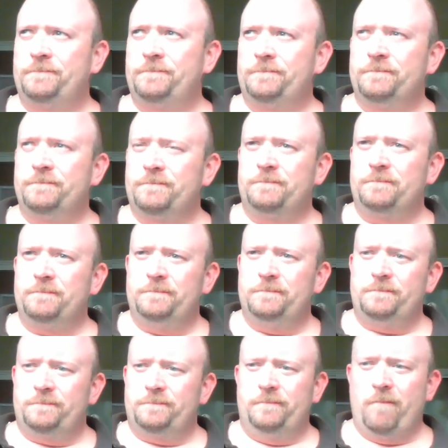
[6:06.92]

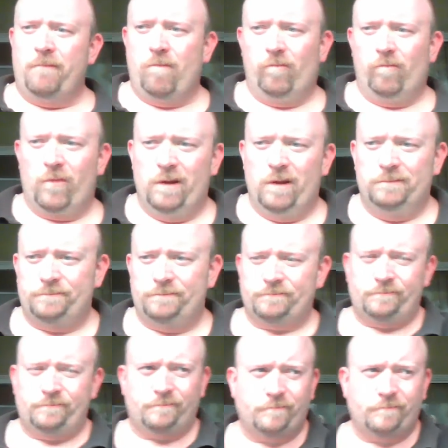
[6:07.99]
(silence)